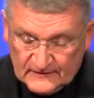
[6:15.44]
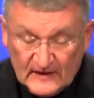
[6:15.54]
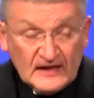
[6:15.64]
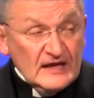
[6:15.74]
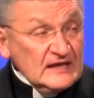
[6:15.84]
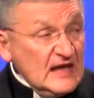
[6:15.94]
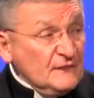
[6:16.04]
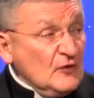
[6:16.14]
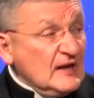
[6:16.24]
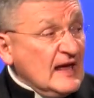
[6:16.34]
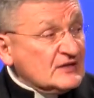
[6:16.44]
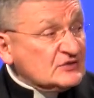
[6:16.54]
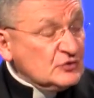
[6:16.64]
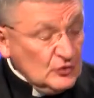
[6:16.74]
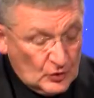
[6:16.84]
that he never
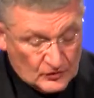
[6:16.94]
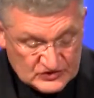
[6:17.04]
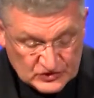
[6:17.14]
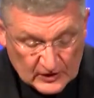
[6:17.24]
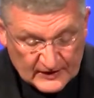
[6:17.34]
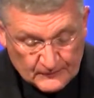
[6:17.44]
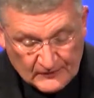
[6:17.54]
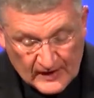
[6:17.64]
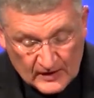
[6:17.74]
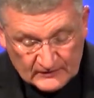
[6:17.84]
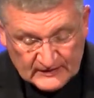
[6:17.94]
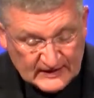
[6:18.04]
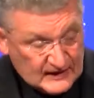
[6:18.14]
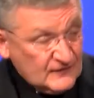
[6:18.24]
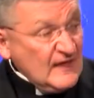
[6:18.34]
let good old Charlie Brown
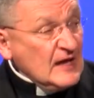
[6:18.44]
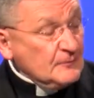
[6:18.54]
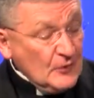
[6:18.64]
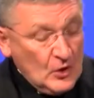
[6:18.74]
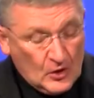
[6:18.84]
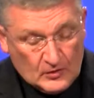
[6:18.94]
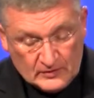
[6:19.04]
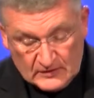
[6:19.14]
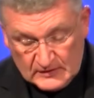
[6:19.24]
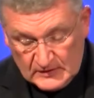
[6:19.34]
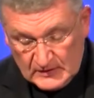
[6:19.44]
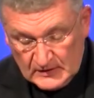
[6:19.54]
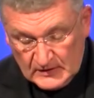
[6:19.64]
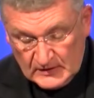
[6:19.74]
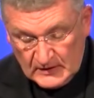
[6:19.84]
kick that ball.
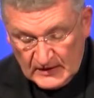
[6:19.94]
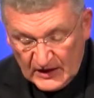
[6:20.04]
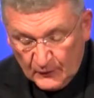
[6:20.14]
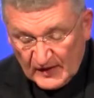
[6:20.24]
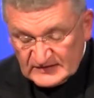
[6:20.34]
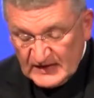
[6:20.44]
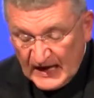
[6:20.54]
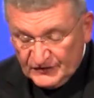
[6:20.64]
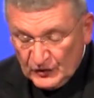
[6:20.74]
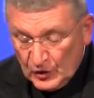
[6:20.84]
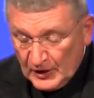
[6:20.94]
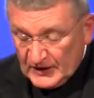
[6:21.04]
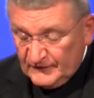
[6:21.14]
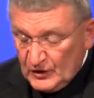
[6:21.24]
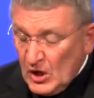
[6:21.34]
He was at the
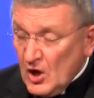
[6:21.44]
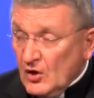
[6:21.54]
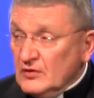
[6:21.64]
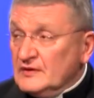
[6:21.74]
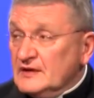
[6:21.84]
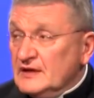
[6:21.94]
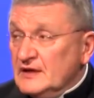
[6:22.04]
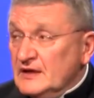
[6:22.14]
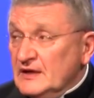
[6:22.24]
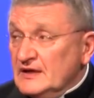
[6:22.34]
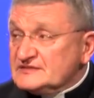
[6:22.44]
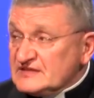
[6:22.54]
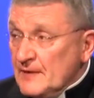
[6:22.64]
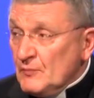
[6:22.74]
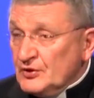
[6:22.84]
heart of it all,
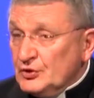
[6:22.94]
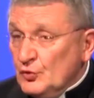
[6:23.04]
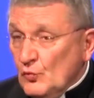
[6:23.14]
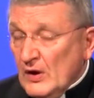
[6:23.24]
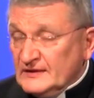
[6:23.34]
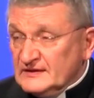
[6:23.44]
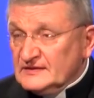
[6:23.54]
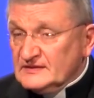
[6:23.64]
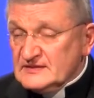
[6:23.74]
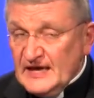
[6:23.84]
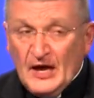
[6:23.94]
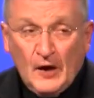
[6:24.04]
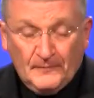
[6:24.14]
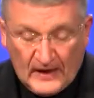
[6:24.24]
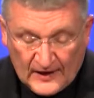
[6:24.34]
someone who wanted to
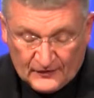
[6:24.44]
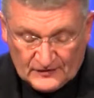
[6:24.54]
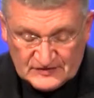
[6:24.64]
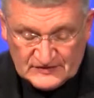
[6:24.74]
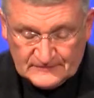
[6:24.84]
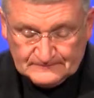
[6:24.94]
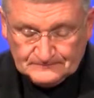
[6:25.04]
help others.